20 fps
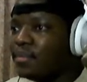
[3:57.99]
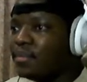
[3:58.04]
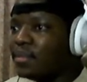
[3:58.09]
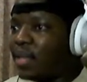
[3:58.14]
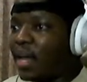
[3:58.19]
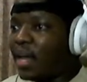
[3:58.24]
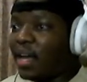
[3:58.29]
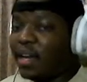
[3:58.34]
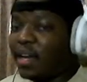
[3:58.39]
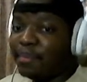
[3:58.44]

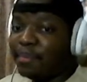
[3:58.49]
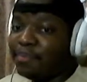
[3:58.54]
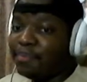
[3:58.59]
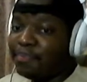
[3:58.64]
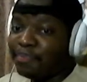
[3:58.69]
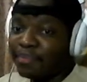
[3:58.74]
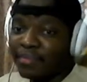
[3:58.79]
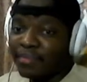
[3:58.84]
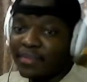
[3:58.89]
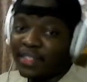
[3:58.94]
Damn,
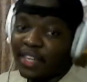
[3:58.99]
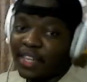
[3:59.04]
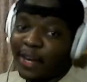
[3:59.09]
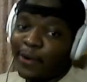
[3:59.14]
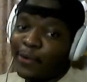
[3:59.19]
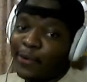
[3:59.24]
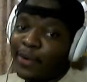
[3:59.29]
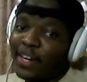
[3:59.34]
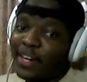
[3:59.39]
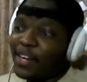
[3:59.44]
they
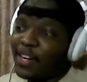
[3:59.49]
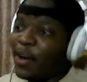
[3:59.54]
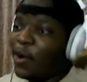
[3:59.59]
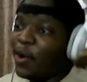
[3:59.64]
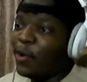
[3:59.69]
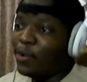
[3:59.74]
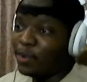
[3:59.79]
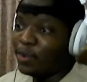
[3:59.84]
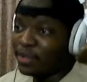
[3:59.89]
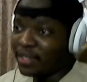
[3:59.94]
really
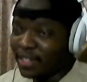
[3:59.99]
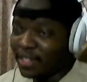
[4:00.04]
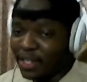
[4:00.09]
old.